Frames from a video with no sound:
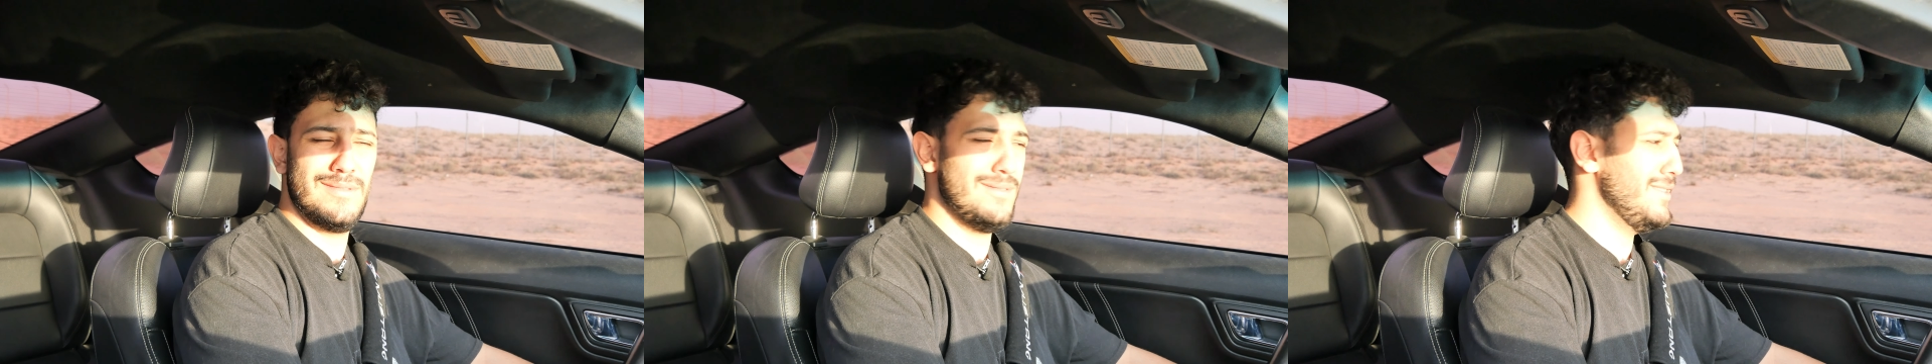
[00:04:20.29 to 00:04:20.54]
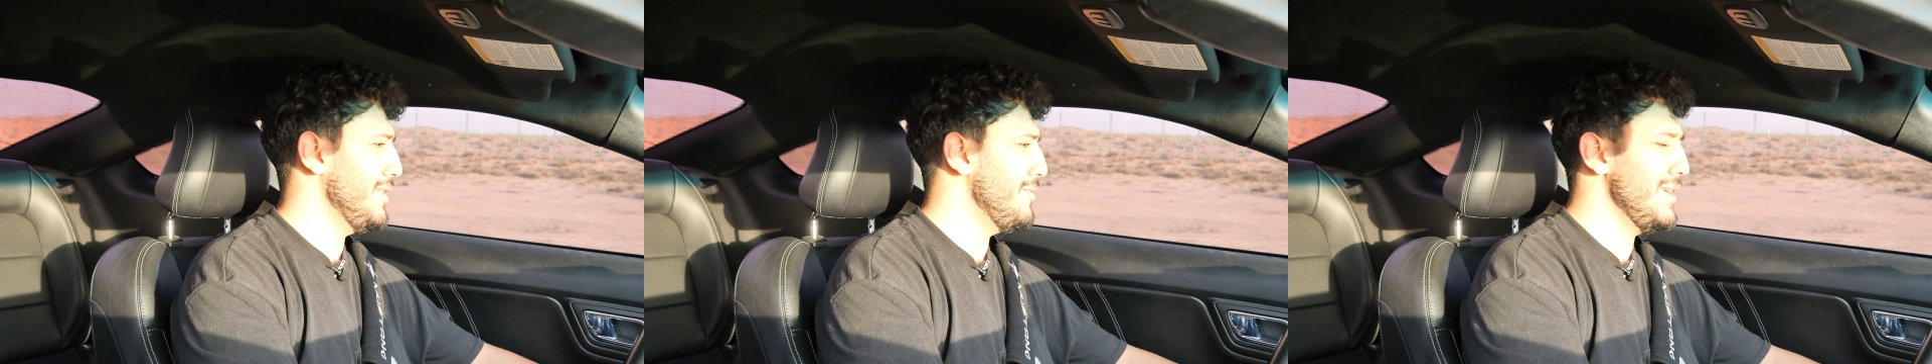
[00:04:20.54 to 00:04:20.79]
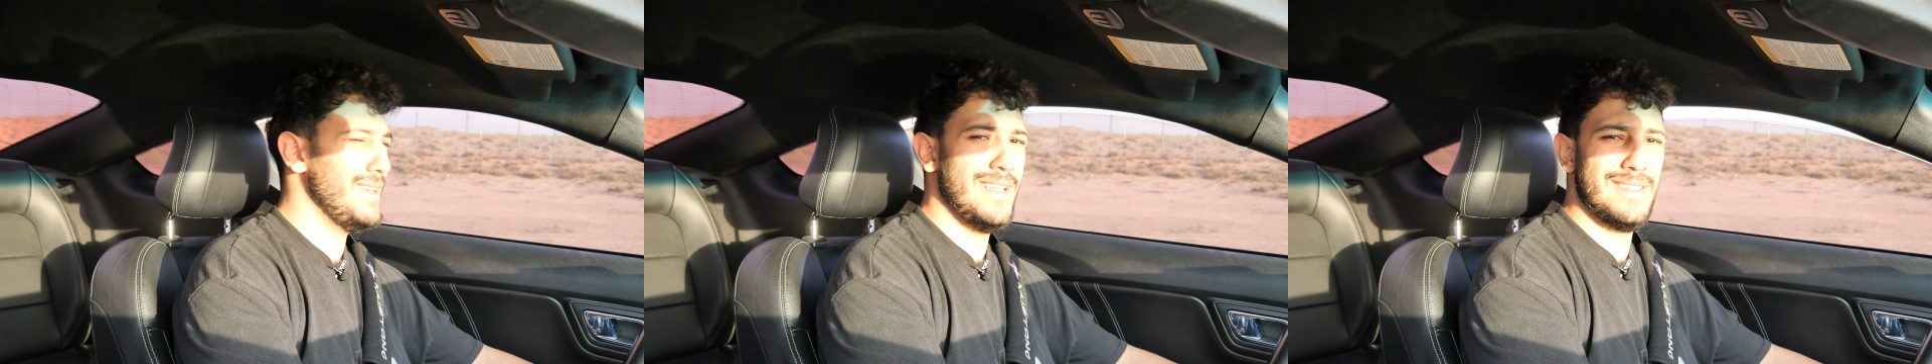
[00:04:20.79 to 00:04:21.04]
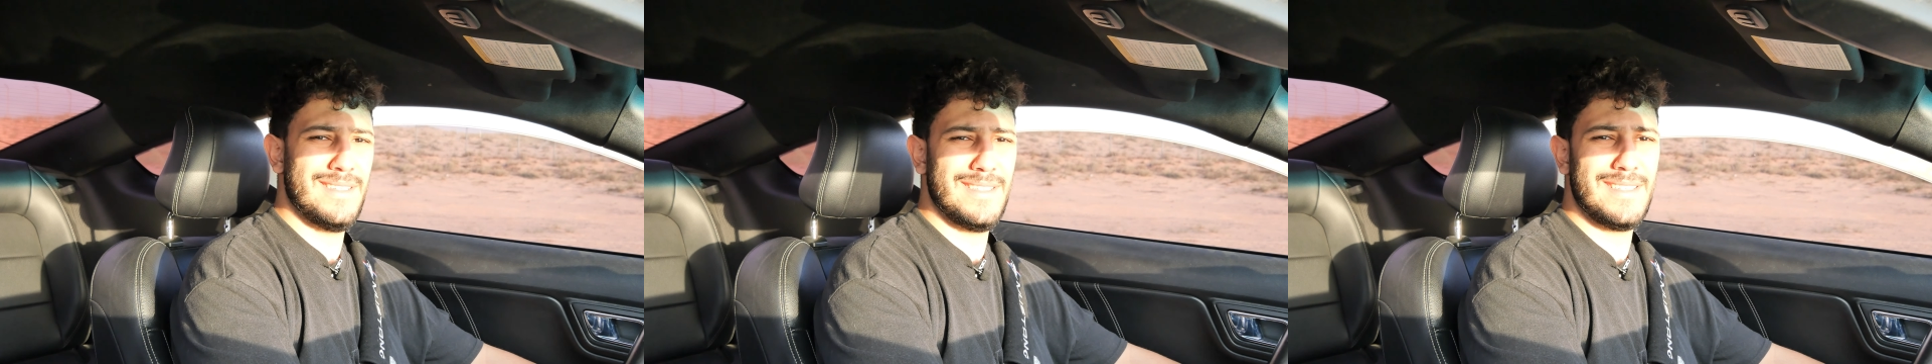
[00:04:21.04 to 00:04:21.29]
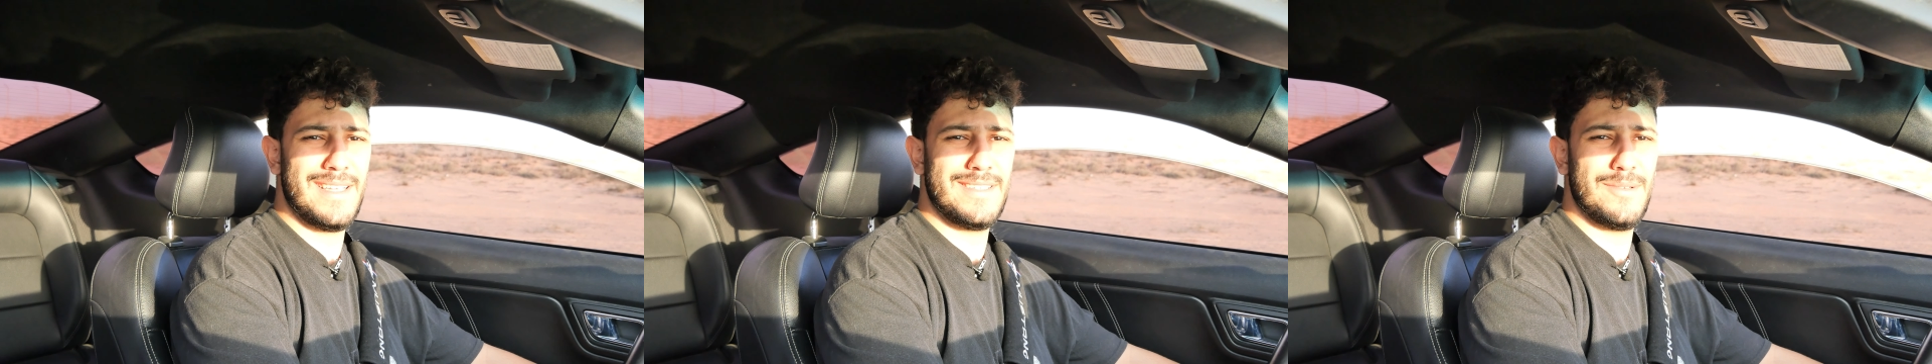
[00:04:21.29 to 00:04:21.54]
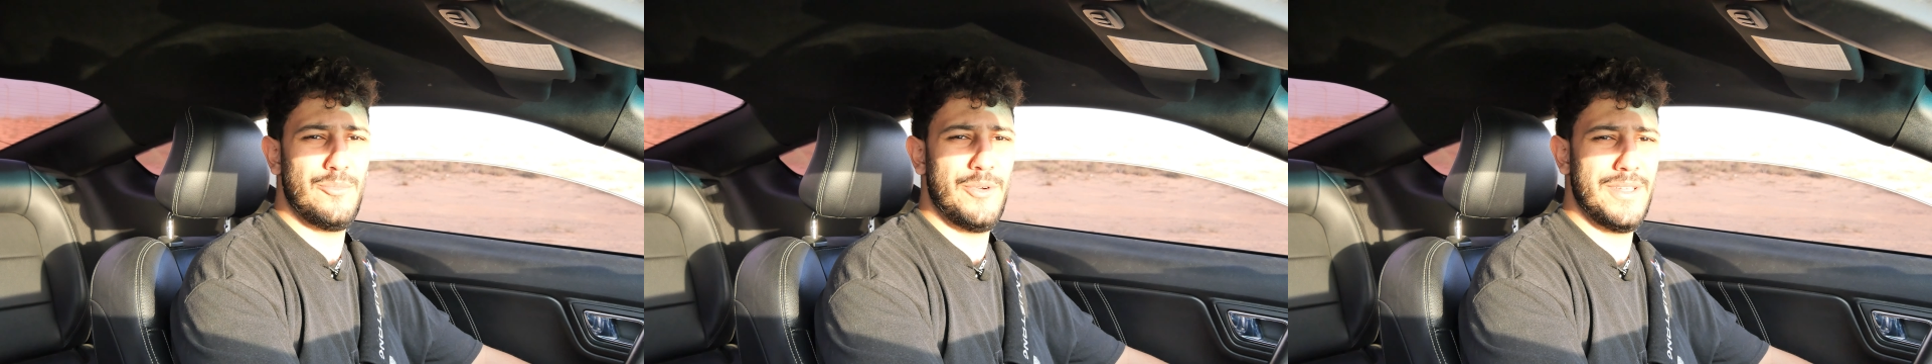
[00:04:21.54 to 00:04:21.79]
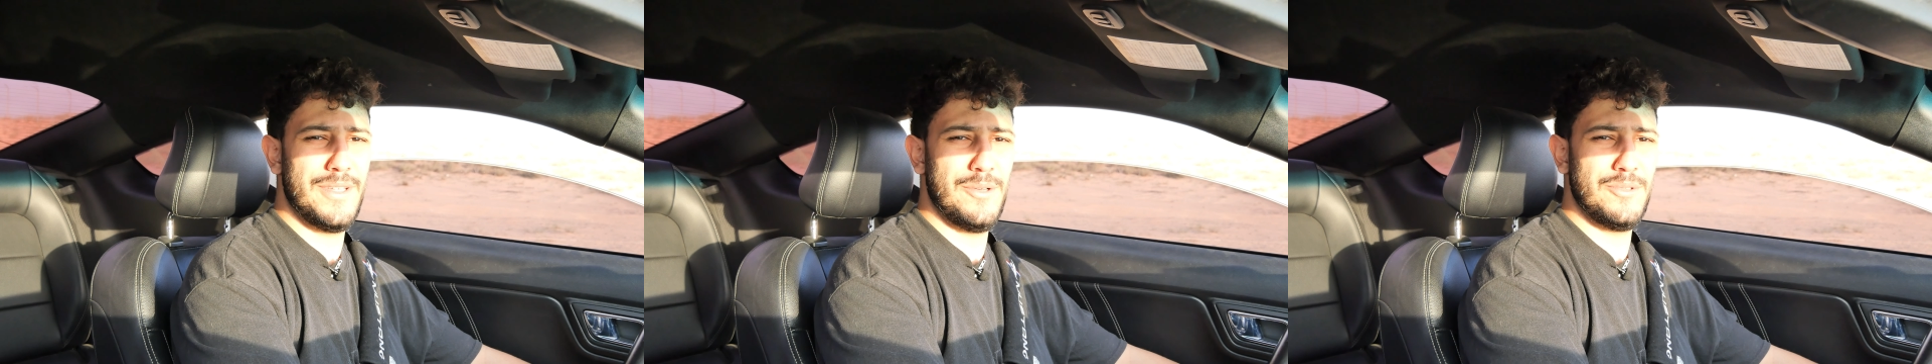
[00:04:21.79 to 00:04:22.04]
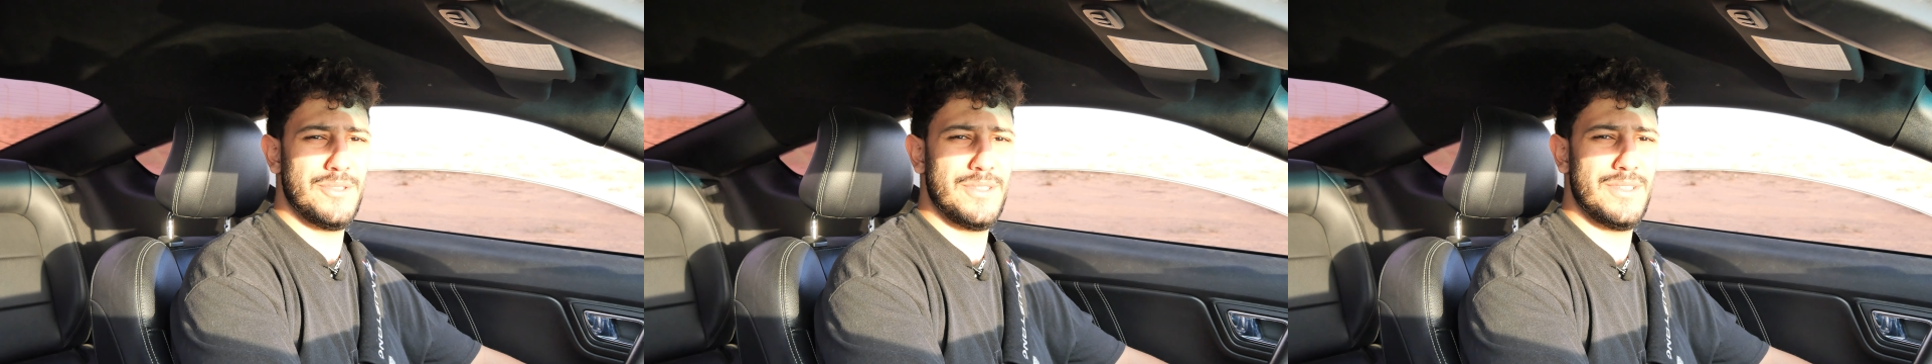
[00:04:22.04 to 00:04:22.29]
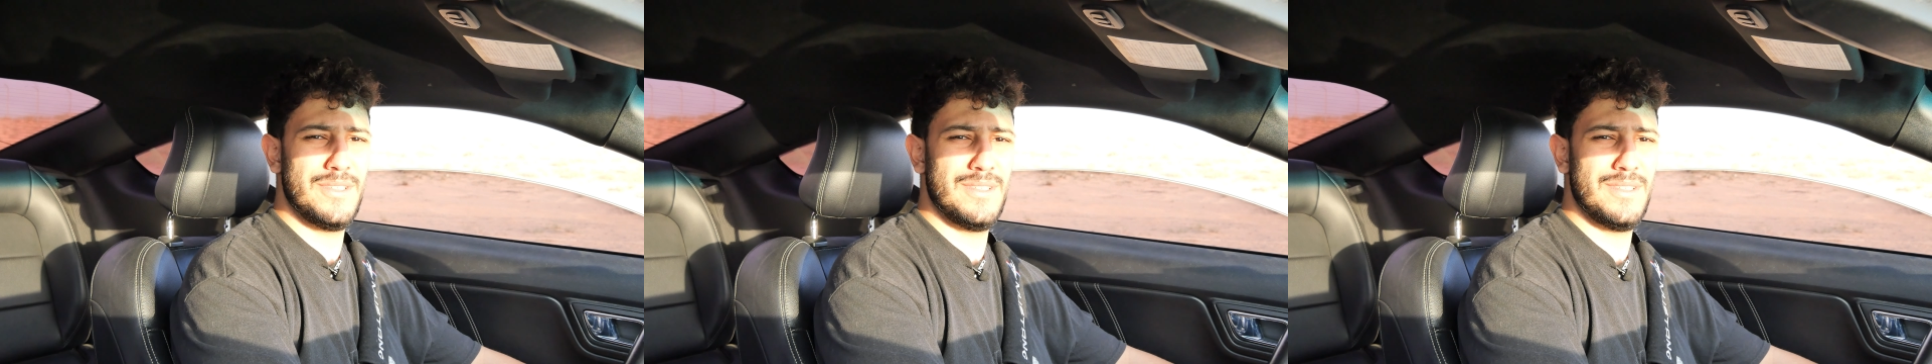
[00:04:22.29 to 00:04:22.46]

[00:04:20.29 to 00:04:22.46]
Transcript: You know what? Let's get some windows